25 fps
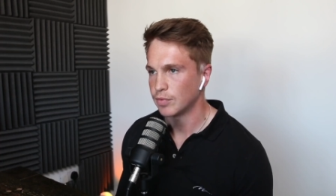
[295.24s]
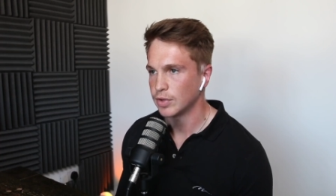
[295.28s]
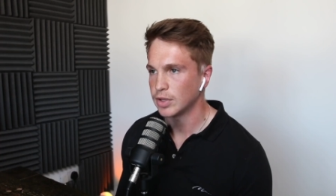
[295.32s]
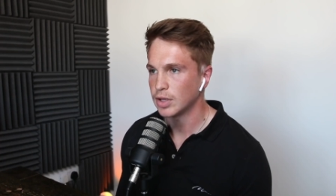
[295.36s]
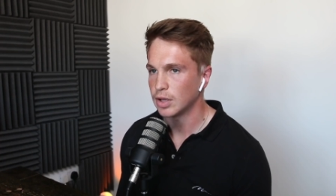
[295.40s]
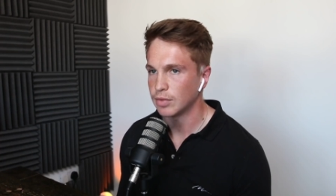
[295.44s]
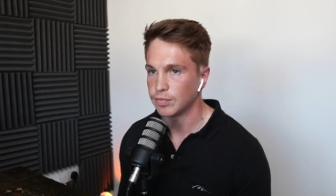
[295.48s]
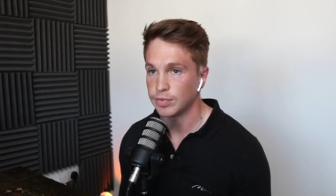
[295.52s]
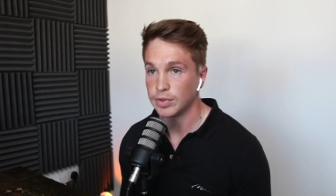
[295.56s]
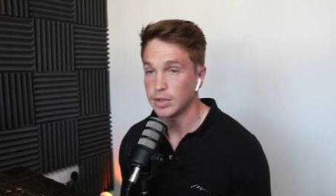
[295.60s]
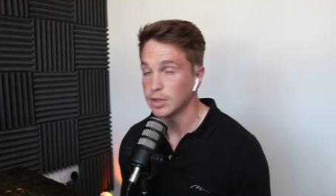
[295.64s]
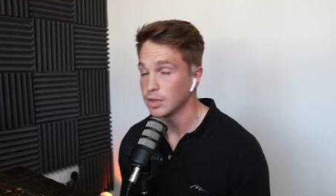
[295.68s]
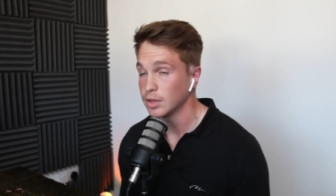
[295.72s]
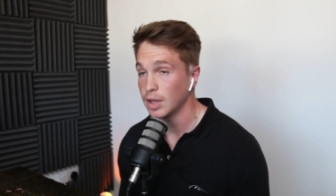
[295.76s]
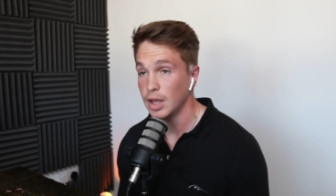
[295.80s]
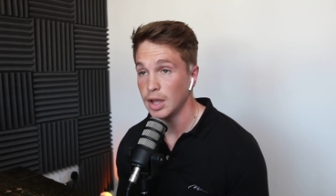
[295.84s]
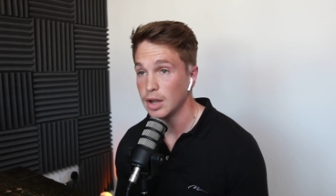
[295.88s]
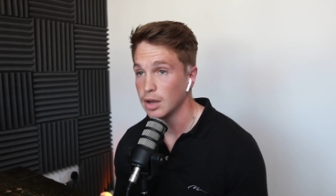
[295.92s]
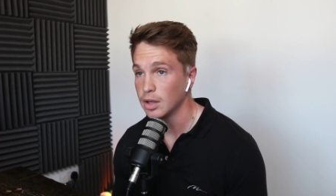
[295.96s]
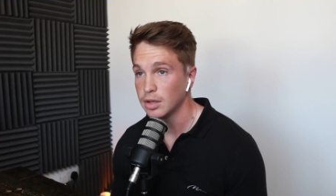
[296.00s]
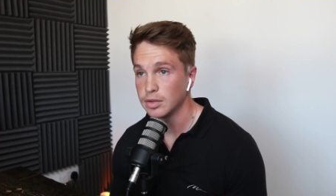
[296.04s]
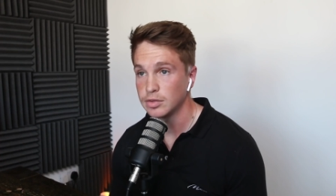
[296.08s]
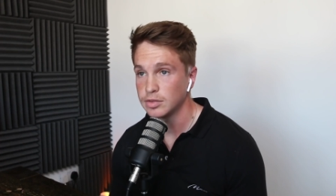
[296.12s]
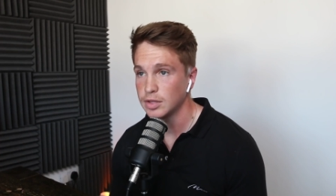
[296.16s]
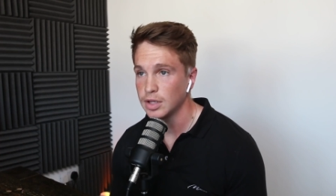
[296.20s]
think
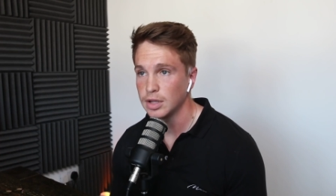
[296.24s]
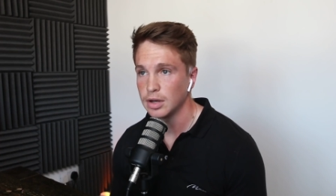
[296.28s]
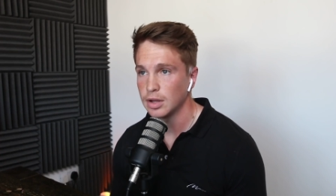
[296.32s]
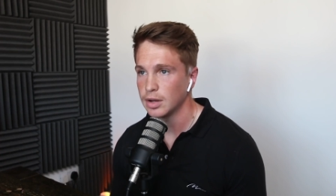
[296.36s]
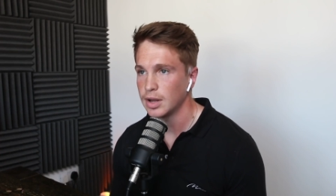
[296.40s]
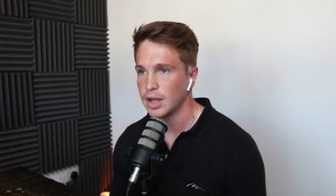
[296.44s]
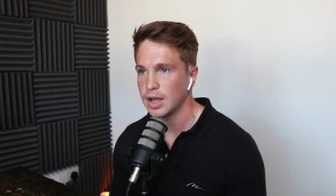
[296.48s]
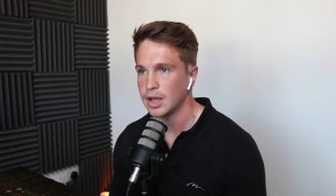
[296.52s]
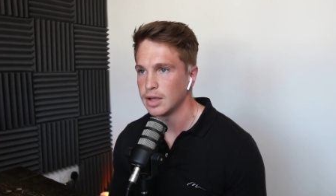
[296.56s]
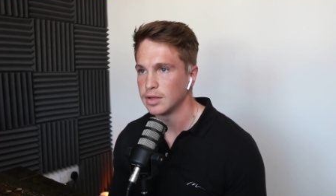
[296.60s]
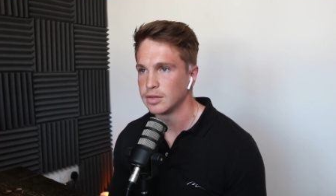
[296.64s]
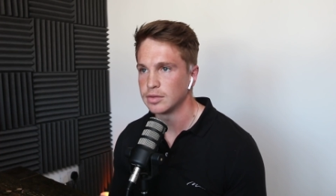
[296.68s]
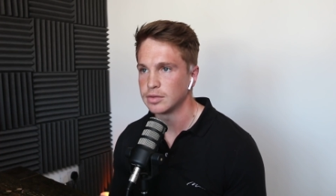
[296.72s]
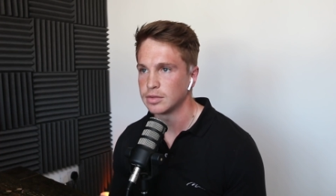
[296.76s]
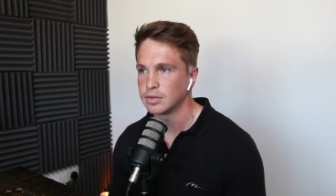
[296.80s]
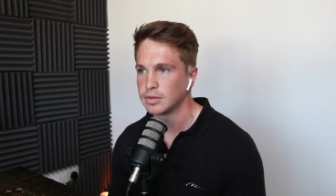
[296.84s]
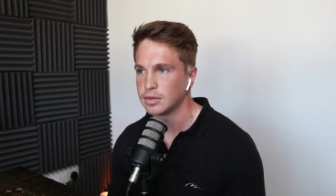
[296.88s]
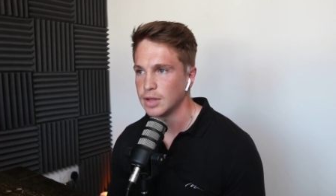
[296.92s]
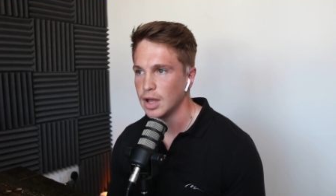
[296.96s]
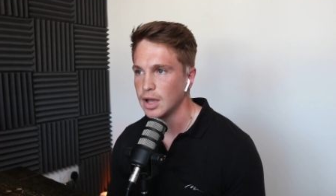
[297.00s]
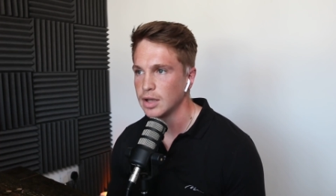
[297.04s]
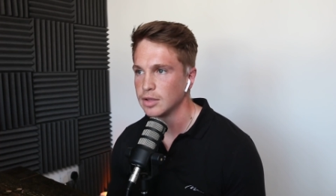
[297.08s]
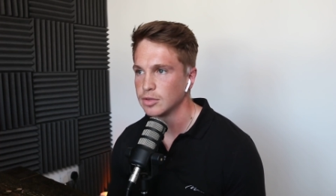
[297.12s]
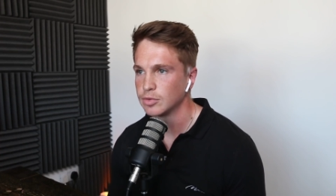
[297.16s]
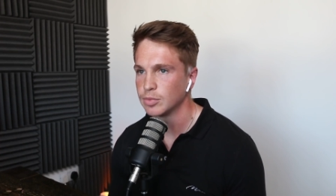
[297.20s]
like you say, like,
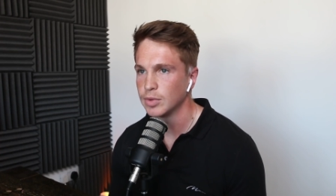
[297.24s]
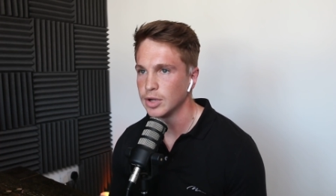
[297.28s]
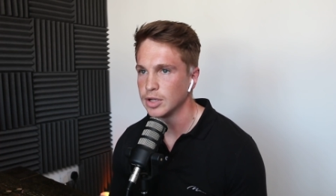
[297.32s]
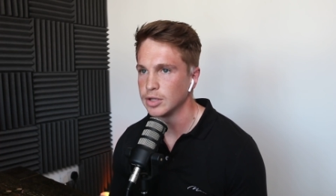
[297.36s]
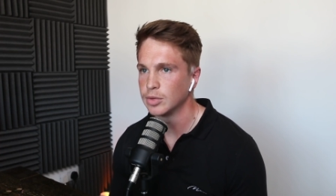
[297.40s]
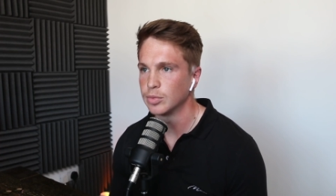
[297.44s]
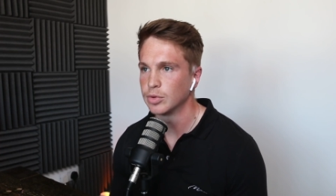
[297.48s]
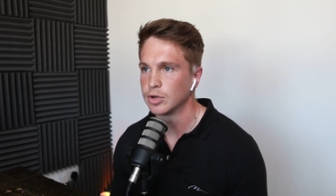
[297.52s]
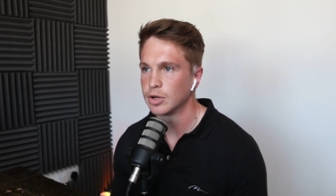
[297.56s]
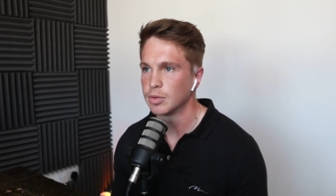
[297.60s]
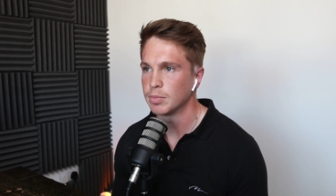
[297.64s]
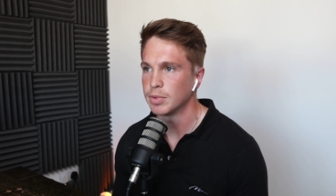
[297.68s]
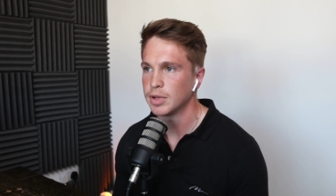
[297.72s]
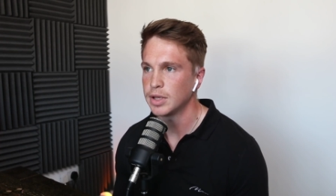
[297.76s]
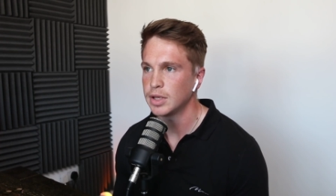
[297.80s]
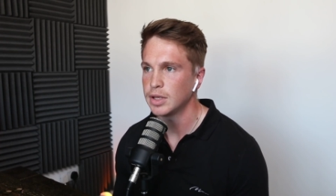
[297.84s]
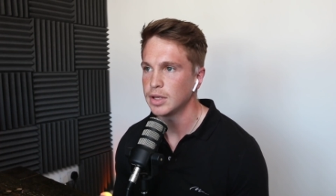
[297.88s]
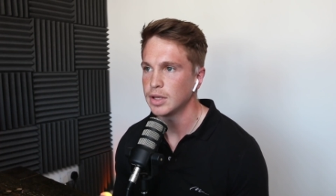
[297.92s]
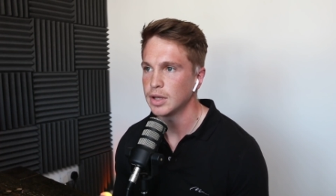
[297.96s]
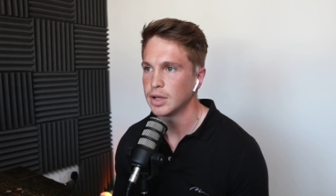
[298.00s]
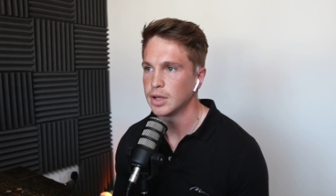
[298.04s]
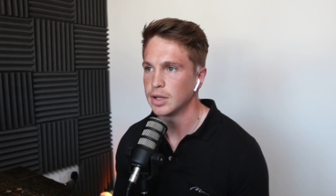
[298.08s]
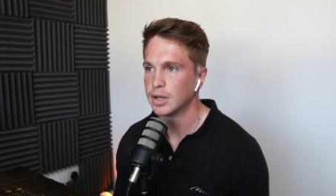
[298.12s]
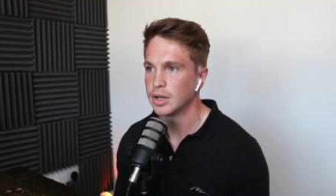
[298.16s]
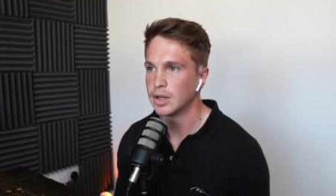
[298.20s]
that is where you want to
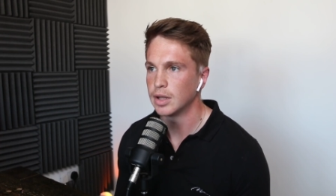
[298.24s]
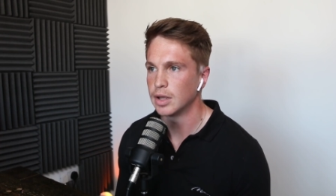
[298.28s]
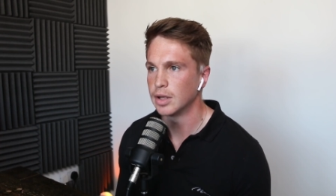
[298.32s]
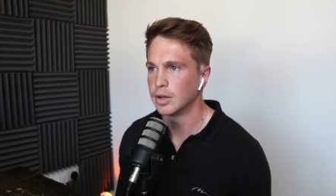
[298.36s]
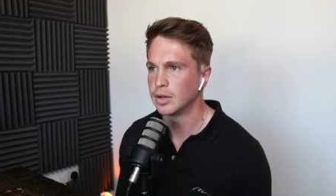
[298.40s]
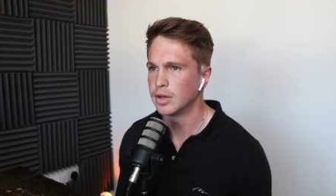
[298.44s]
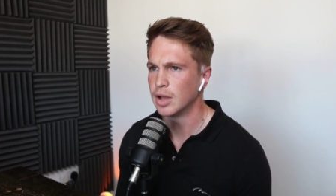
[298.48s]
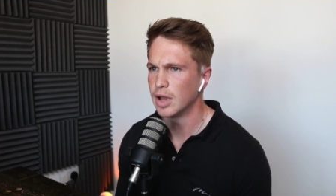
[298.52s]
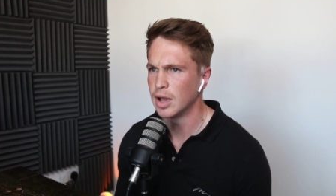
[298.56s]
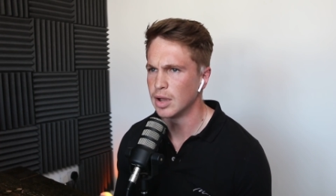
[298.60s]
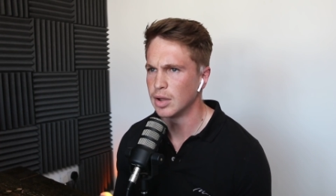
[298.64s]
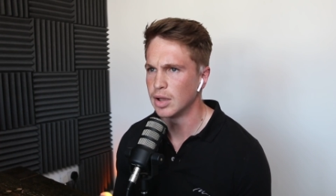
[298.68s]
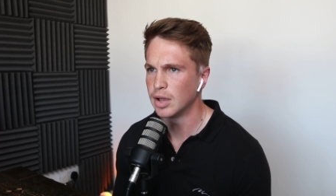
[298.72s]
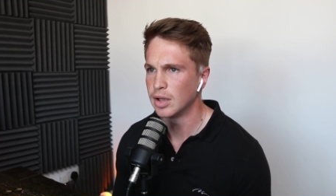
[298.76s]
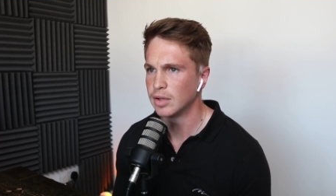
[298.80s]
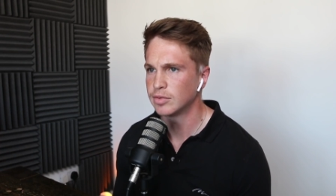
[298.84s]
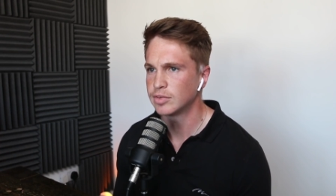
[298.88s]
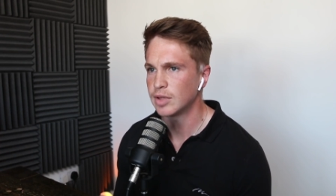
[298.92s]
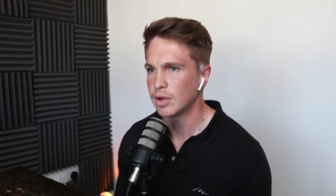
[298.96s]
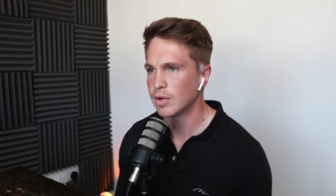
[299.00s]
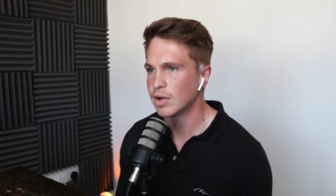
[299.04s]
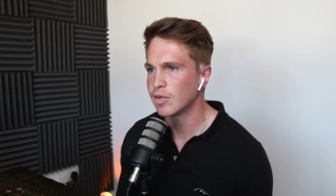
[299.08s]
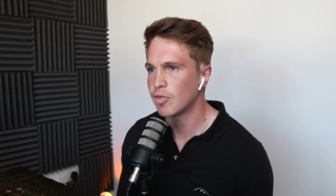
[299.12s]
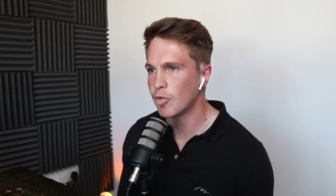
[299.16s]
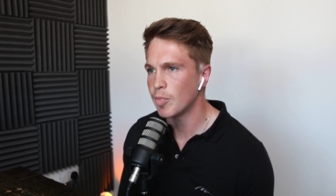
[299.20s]
be. And
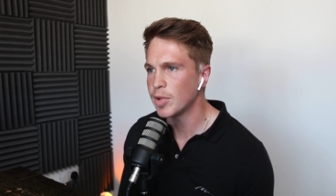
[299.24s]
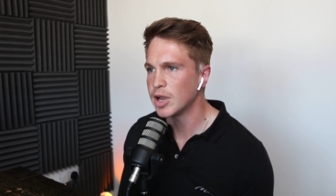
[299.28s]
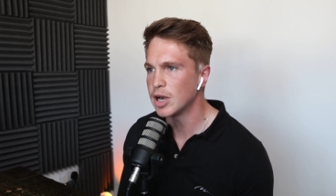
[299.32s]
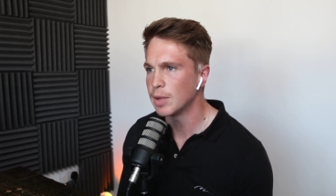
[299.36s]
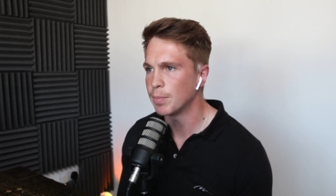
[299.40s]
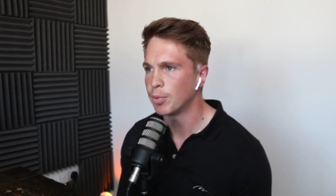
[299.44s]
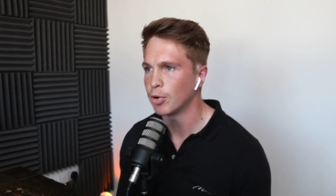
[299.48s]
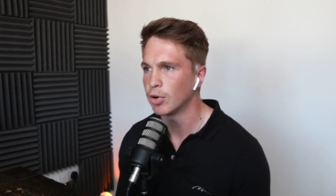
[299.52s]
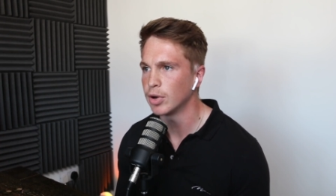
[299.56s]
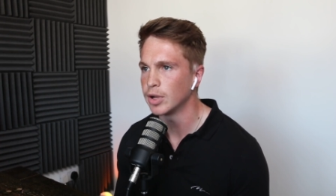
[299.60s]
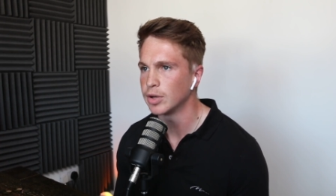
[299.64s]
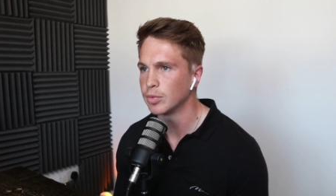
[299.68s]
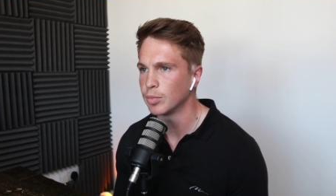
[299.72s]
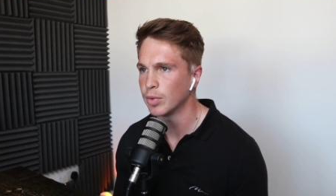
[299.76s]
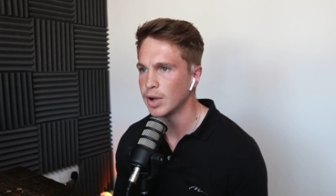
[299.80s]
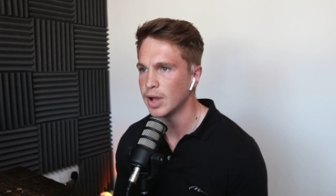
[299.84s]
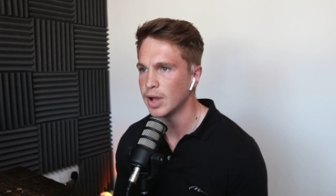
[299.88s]
has there ever been a point